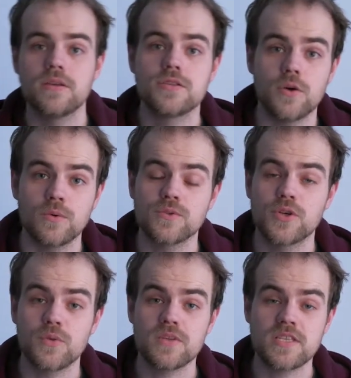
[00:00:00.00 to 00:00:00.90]
So, to
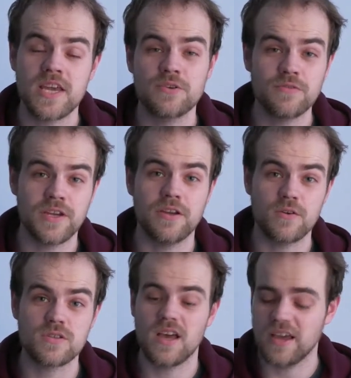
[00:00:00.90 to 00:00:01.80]
do the standard
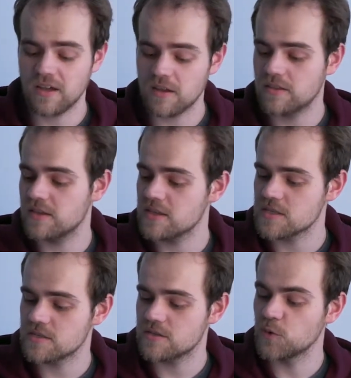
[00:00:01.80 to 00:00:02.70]
videos, I got
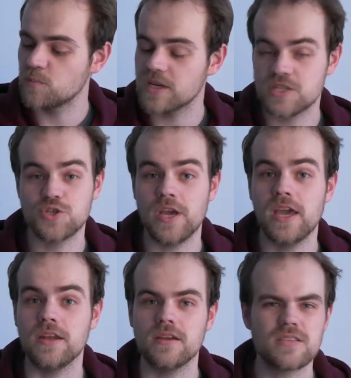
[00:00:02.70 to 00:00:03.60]
this Lumix
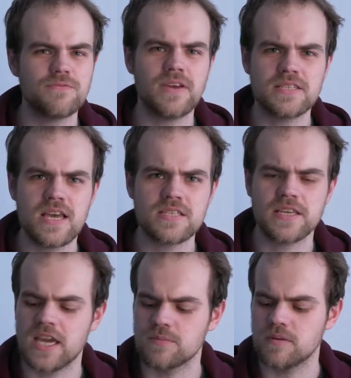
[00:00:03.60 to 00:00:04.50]
G80. It's a fantastic
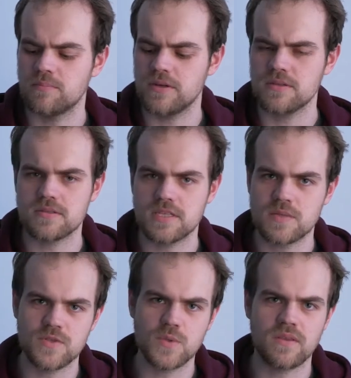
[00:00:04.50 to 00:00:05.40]
camera, but since
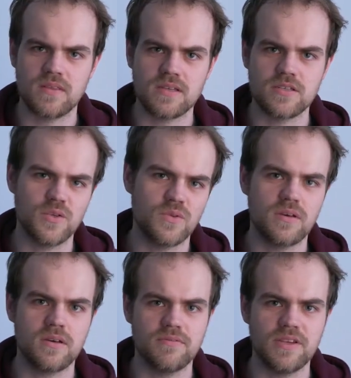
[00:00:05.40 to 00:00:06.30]
I'm using that to do
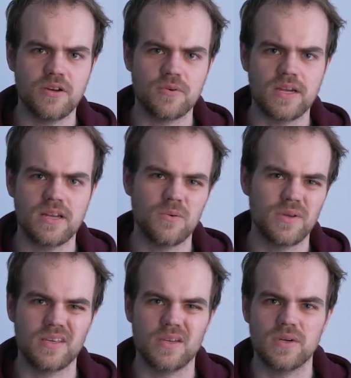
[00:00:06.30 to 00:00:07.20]
the video right now, we
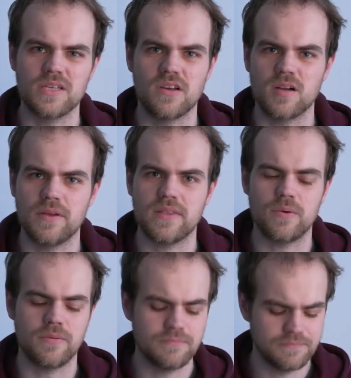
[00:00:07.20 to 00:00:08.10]
can't really talk about that
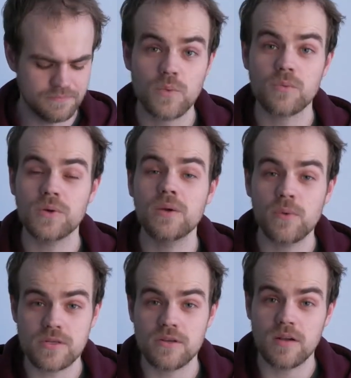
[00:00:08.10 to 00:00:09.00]
one. So what I really
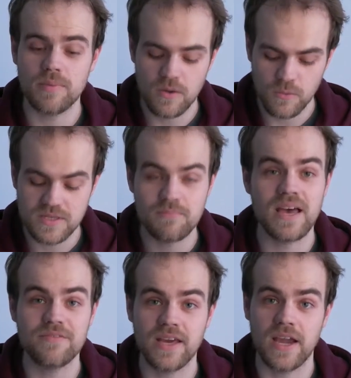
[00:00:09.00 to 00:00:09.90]
wanted to talk about was the
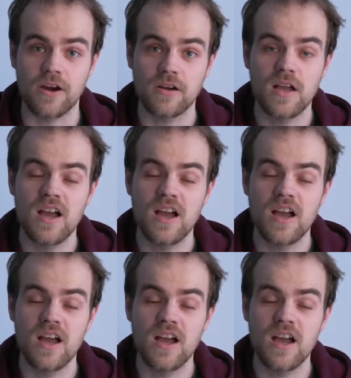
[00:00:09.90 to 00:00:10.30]
Mavic Air.